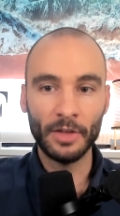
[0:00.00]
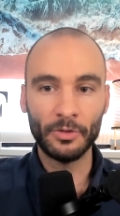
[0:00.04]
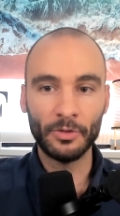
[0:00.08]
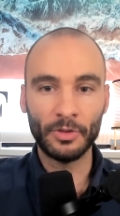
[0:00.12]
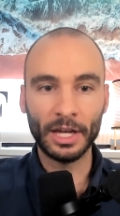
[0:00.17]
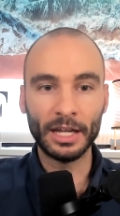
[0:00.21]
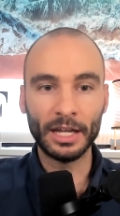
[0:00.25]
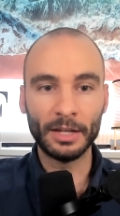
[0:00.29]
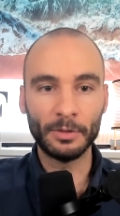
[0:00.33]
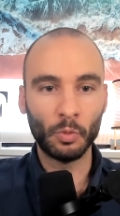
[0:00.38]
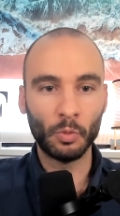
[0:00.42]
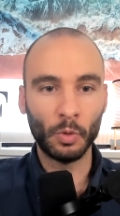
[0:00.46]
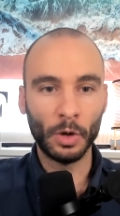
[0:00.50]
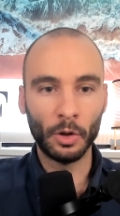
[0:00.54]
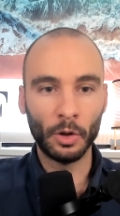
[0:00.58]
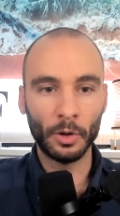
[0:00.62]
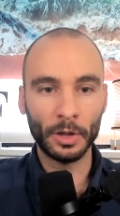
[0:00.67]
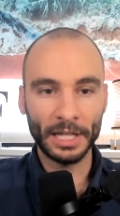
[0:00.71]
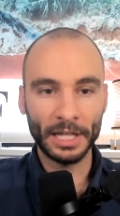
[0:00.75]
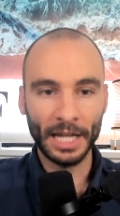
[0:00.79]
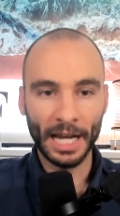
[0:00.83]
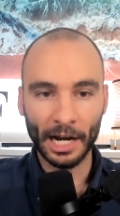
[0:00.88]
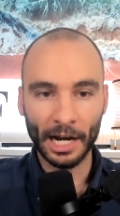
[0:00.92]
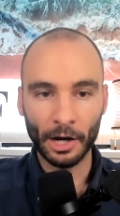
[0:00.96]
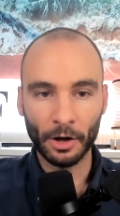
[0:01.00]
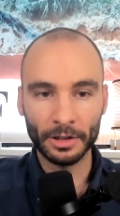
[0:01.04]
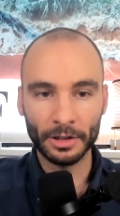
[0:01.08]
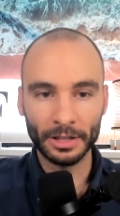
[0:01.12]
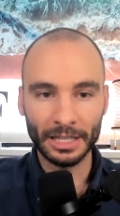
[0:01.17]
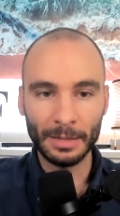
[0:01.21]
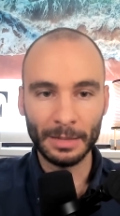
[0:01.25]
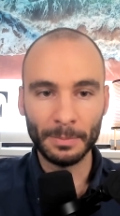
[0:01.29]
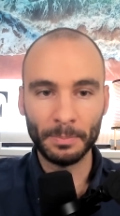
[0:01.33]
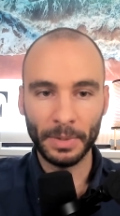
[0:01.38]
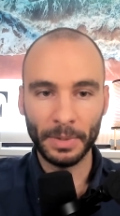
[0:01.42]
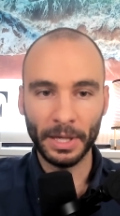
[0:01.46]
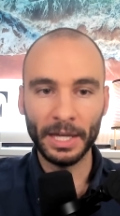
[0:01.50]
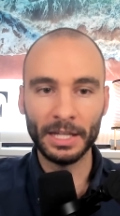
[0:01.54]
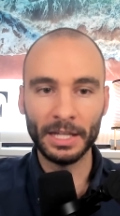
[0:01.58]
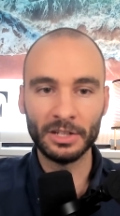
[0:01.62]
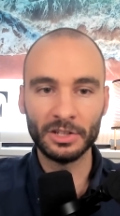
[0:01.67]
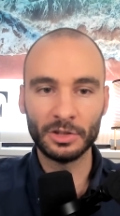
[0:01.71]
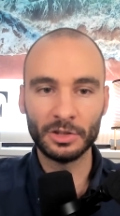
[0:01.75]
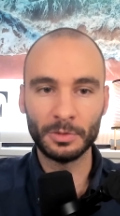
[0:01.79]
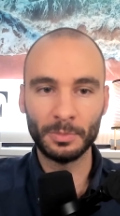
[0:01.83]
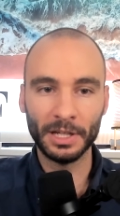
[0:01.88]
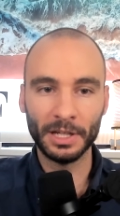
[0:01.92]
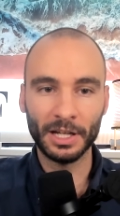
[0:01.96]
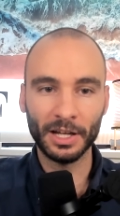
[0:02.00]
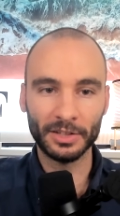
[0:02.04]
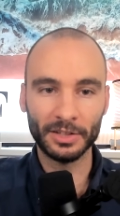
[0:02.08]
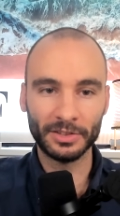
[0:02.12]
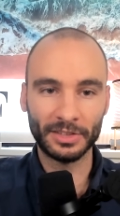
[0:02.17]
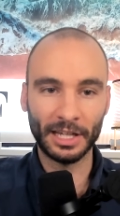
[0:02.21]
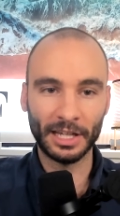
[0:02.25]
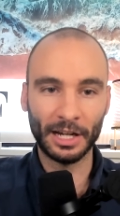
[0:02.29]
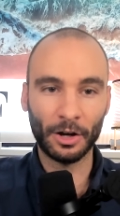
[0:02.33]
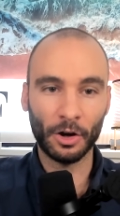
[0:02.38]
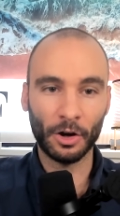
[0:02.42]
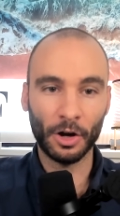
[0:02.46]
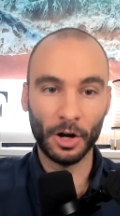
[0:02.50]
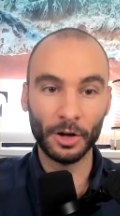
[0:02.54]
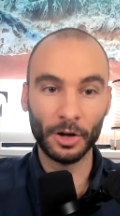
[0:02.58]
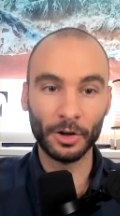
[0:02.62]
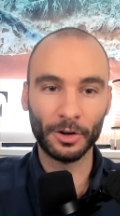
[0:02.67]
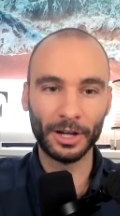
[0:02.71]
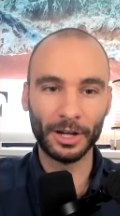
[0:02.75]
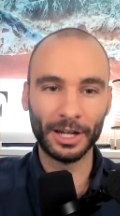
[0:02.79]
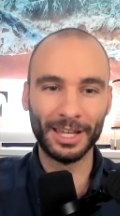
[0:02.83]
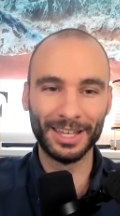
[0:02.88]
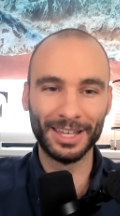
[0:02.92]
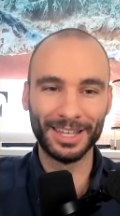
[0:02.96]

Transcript: they will inherently binge because they are hungry.